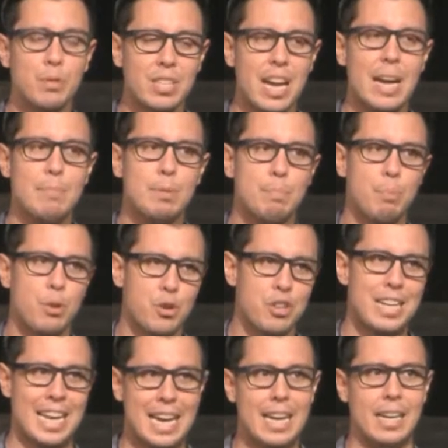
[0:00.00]
times per
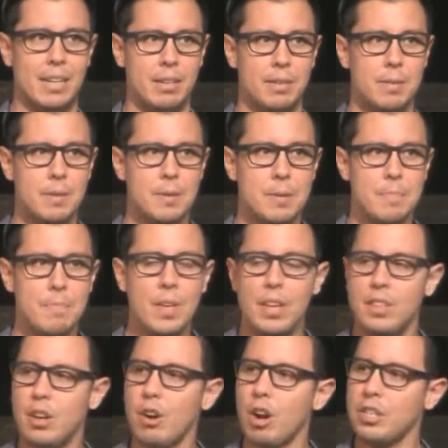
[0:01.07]
day.
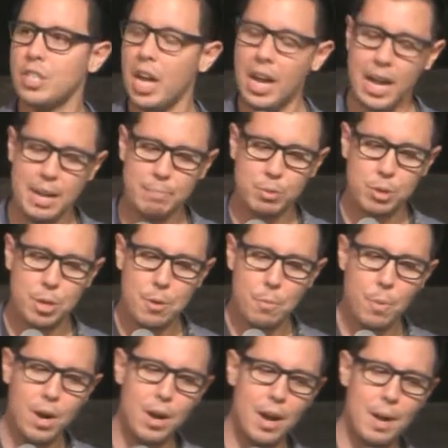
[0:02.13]
There are times
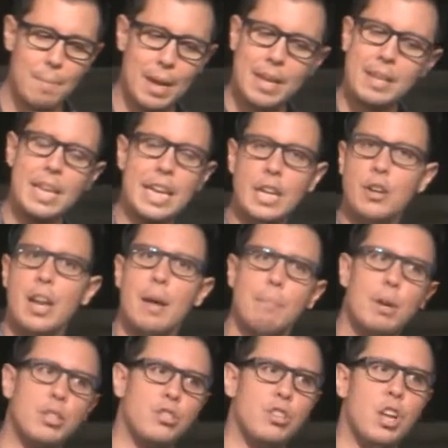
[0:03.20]
where, and the internet
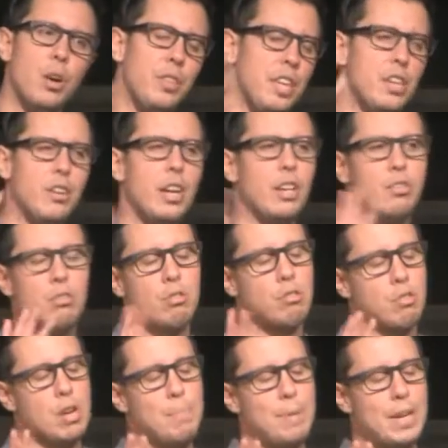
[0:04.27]
must know, the internet is so
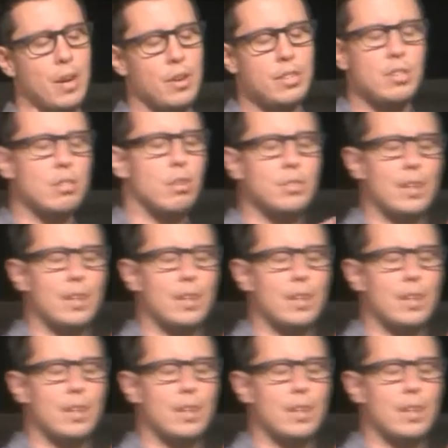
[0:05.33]
creepy nowadays, it knows